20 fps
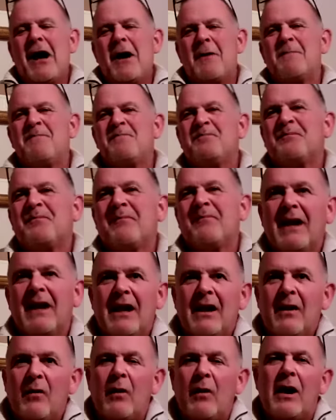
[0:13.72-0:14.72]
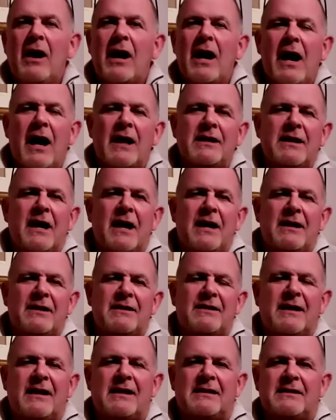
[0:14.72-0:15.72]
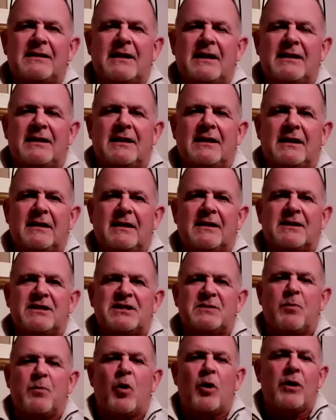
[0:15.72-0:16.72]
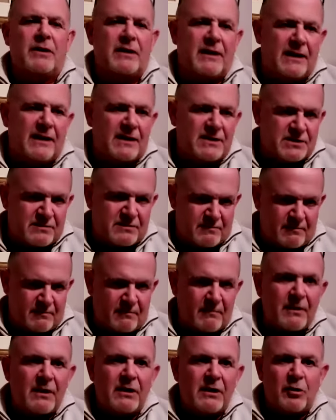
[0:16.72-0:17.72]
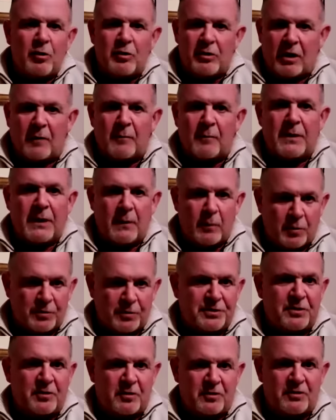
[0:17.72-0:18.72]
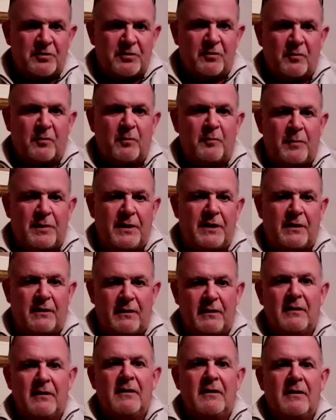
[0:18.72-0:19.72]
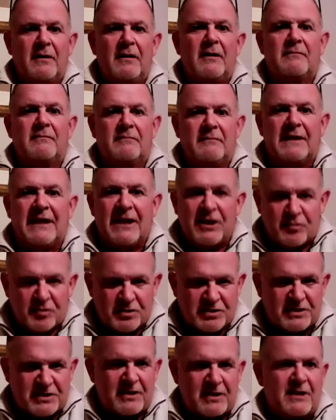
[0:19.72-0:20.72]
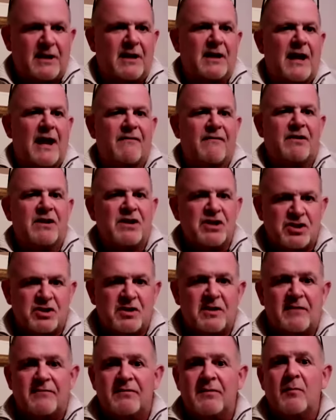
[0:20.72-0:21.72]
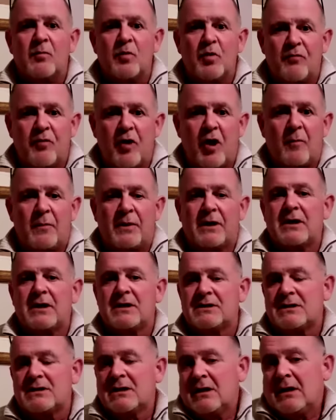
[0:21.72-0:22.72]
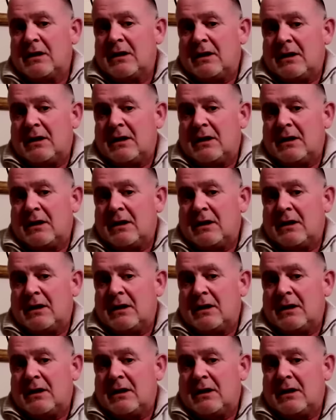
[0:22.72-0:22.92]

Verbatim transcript: um, well, I, I think that uh, the sport needs you young people to to be interested and have initiative to move on because